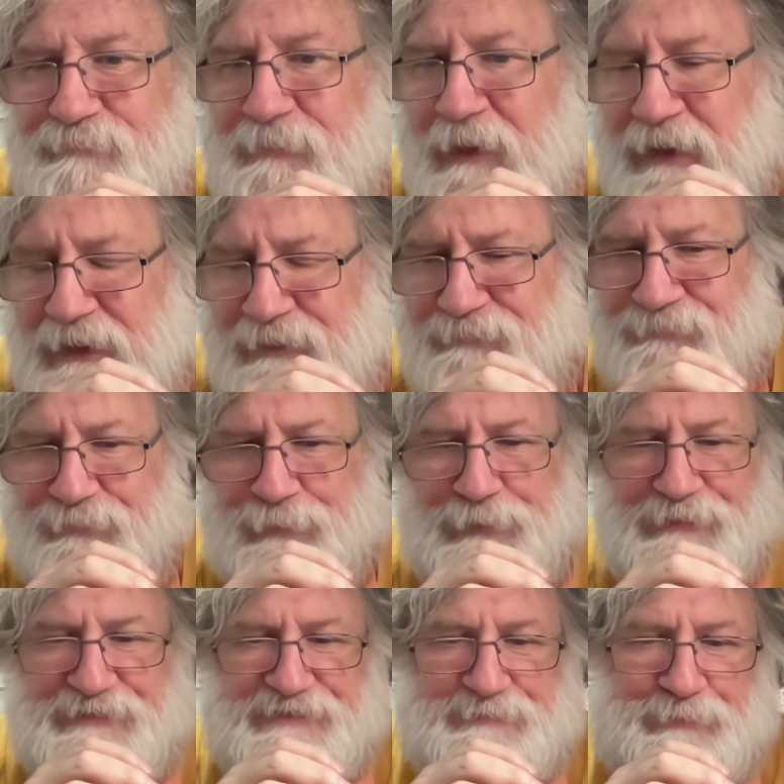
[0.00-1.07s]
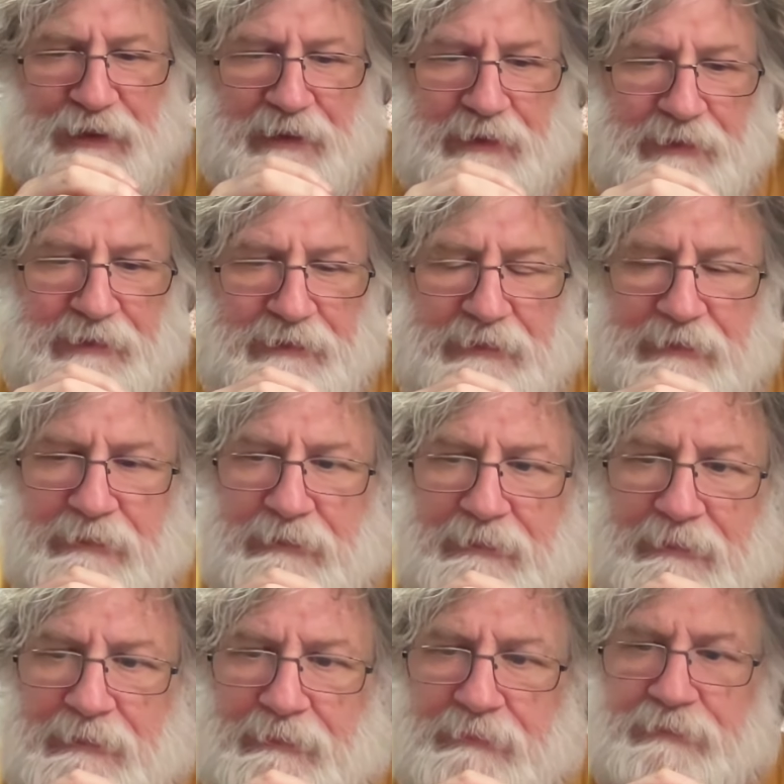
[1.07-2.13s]
influenced by
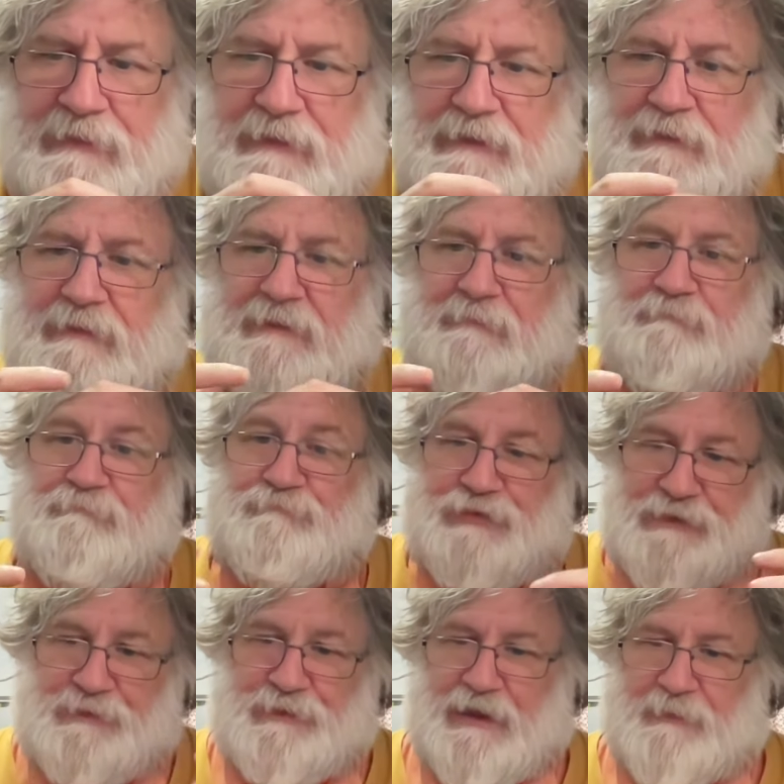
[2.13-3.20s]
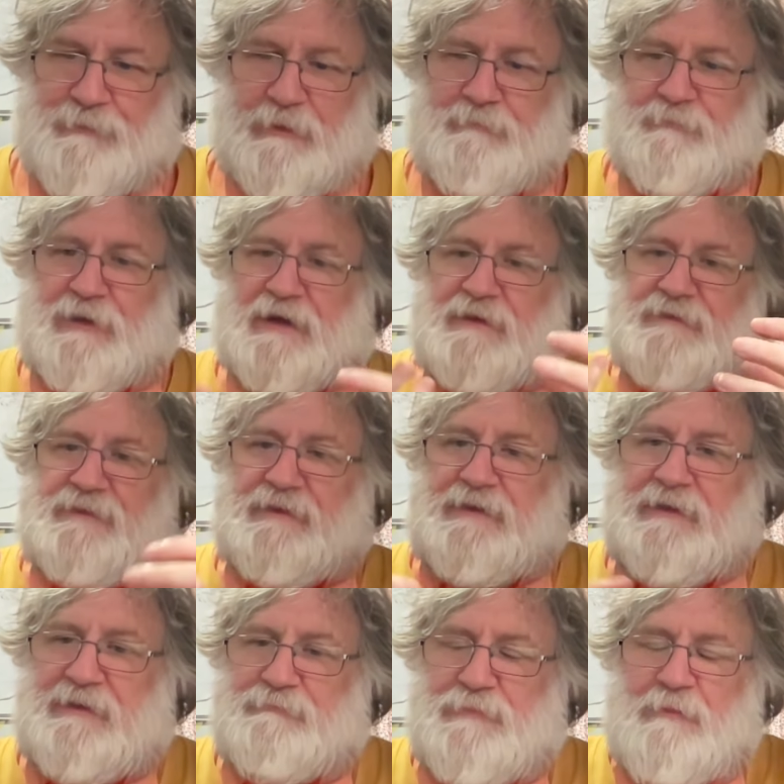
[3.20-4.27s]
the build-up and by
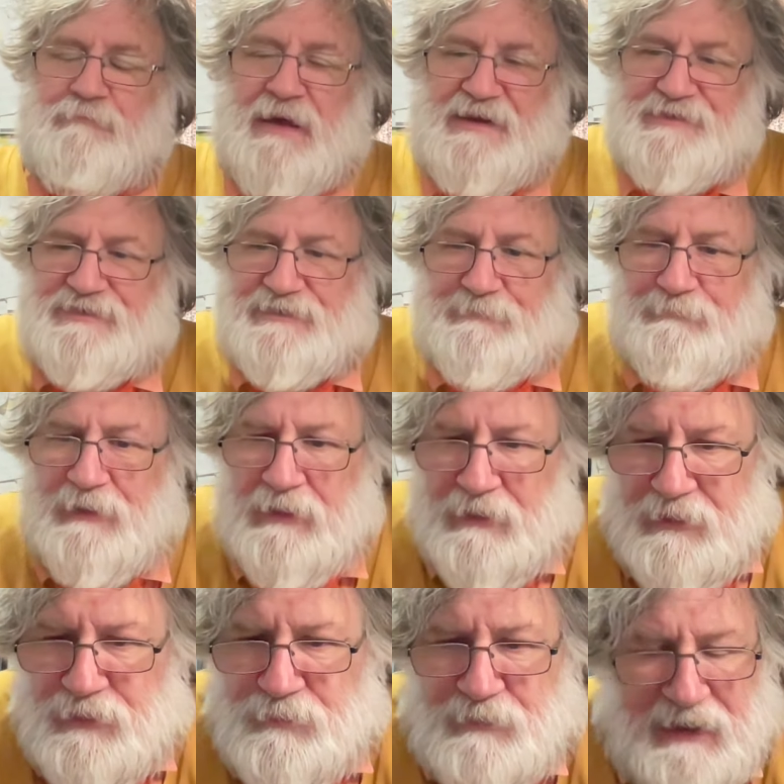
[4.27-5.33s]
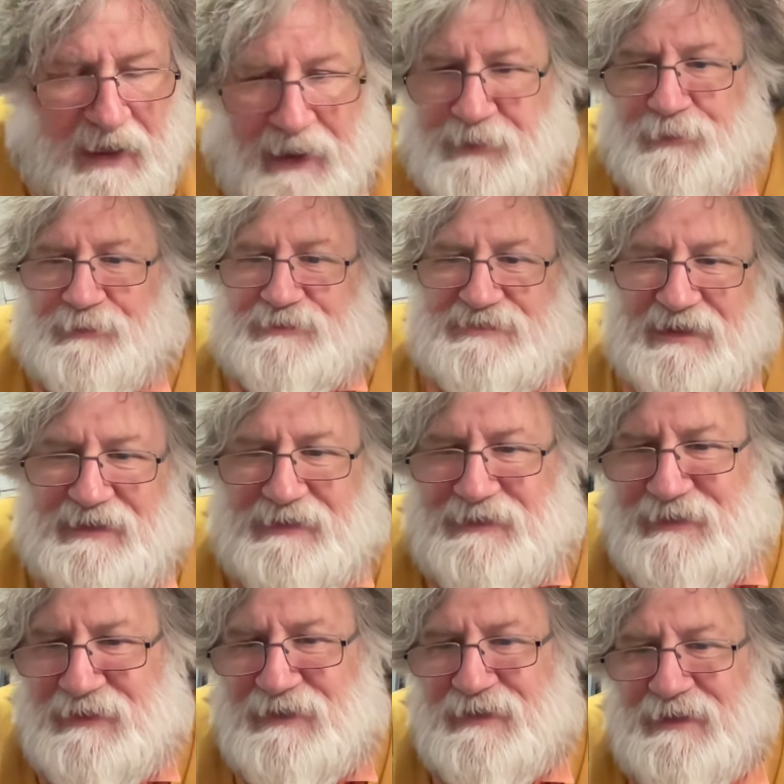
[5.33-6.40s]
the momentum. You cannot
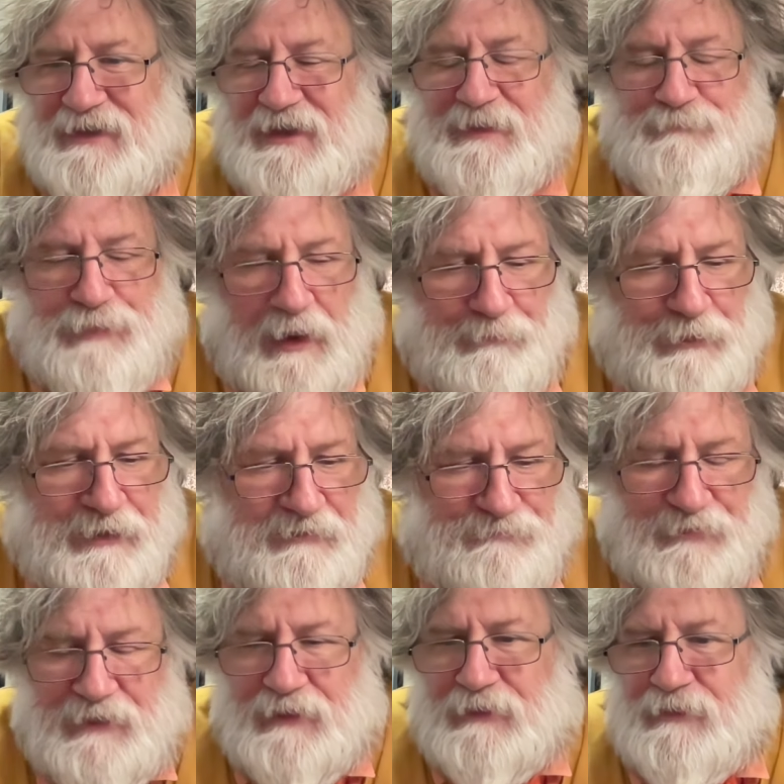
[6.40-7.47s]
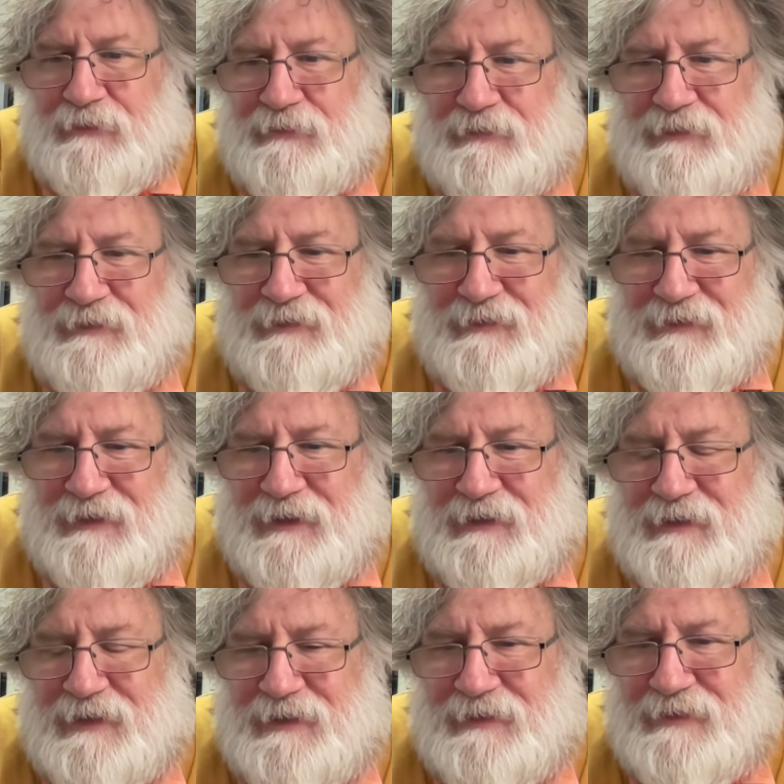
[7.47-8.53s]
take a public figure
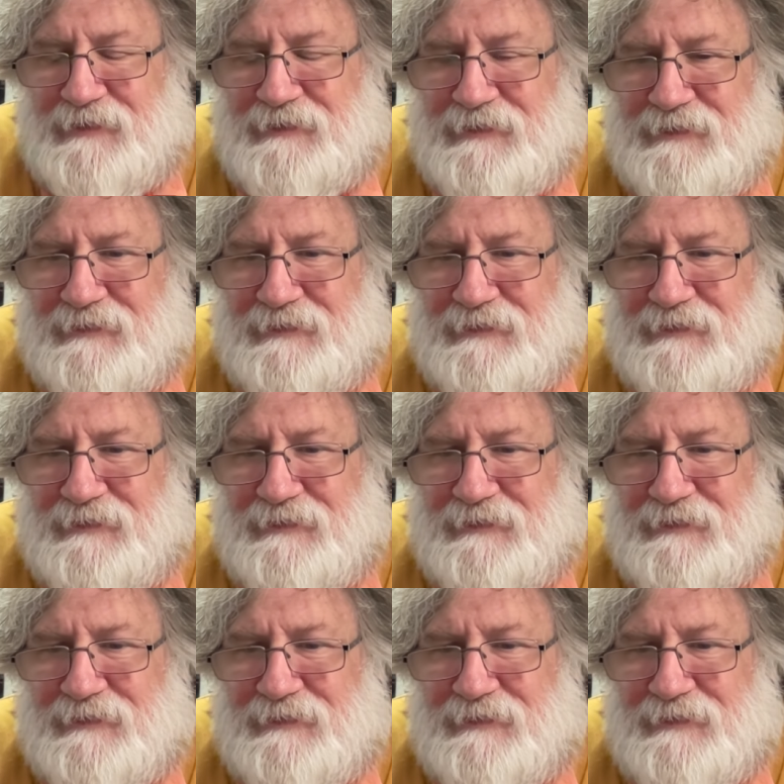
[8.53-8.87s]
like a